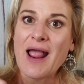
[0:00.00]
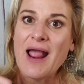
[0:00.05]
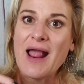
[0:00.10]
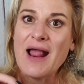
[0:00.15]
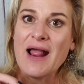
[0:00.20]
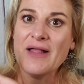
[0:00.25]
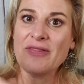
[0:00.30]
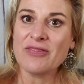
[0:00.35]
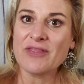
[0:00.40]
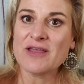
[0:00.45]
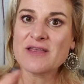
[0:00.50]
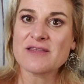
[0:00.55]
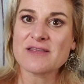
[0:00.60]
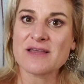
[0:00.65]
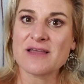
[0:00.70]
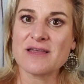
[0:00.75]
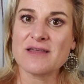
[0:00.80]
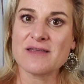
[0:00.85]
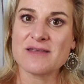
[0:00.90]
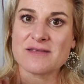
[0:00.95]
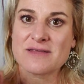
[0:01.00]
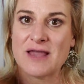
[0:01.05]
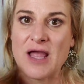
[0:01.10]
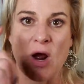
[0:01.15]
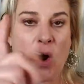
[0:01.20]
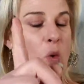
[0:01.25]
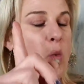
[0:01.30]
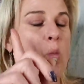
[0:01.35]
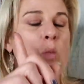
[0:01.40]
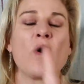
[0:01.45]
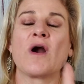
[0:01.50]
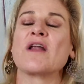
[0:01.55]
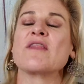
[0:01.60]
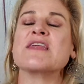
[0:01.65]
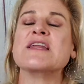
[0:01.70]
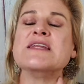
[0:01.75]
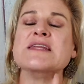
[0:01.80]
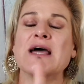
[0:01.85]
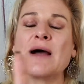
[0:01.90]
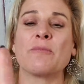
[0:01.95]
And this is one of the
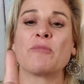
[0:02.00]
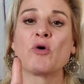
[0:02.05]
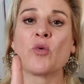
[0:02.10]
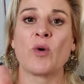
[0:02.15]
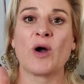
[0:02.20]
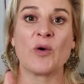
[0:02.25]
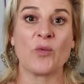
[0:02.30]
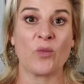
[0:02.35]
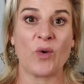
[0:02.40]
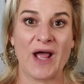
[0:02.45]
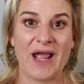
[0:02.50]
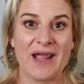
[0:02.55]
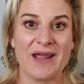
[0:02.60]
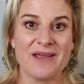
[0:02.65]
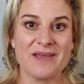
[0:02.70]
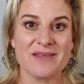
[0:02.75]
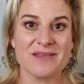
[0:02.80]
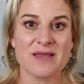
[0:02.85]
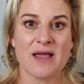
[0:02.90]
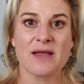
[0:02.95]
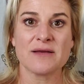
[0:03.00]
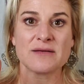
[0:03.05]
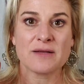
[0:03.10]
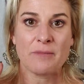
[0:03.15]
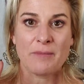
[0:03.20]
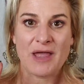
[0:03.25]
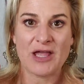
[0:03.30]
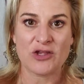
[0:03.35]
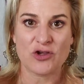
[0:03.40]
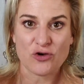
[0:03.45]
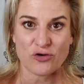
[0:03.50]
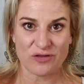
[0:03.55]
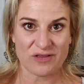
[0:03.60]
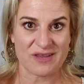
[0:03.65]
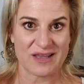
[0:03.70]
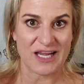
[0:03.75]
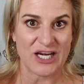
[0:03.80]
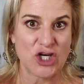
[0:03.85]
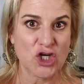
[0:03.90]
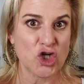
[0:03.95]
#1 ways to make your
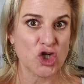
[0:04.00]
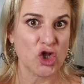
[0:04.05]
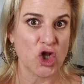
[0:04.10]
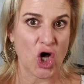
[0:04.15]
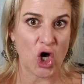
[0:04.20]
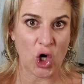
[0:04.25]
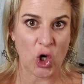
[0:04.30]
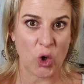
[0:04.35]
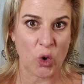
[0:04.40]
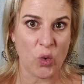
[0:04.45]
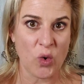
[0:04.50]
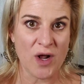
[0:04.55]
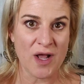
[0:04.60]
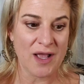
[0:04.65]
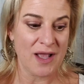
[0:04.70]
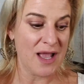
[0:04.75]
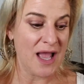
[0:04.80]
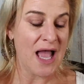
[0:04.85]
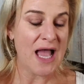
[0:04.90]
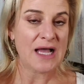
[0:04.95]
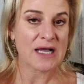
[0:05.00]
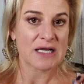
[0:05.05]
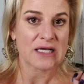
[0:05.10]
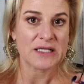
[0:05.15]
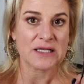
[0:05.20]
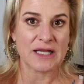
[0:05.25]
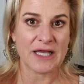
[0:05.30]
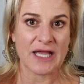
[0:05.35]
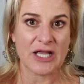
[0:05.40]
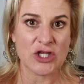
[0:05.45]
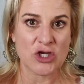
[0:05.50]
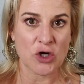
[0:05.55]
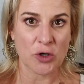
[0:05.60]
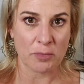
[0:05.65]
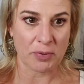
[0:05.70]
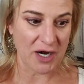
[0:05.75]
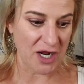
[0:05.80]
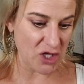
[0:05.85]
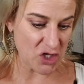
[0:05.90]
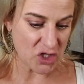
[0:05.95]
skin glow. Clean your
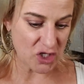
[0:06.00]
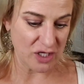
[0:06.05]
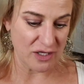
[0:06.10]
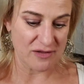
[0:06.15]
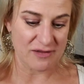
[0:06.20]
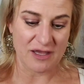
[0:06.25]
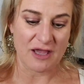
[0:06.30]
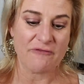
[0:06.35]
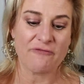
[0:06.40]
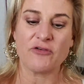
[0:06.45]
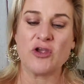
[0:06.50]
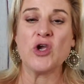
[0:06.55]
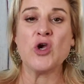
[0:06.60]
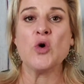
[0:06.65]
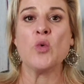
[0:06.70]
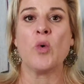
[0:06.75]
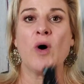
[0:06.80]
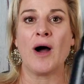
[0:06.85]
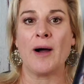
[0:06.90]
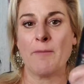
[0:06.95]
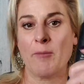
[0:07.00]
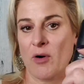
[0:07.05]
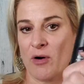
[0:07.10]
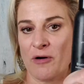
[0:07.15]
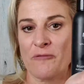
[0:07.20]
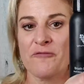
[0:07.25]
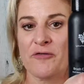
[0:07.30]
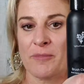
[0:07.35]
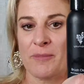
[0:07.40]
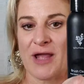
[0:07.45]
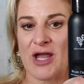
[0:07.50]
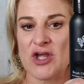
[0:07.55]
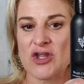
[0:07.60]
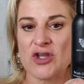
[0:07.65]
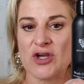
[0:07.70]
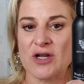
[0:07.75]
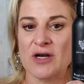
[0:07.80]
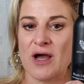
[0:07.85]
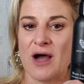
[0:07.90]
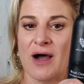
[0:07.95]
brushes. If you want more
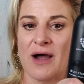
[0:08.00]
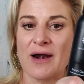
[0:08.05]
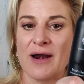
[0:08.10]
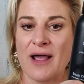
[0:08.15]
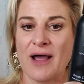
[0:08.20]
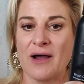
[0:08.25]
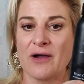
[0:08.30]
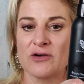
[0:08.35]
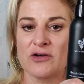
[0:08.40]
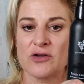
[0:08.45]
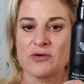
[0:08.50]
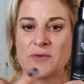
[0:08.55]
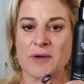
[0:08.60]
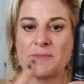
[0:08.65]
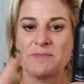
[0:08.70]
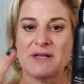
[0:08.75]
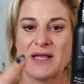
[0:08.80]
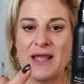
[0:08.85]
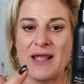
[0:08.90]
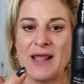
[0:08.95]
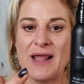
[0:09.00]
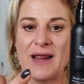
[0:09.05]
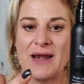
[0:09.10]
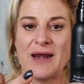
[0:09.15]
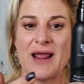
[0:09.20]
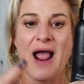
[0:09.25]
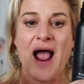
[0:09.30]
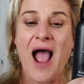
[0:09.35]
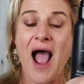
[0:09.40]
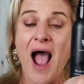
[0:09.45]
information on how to obtain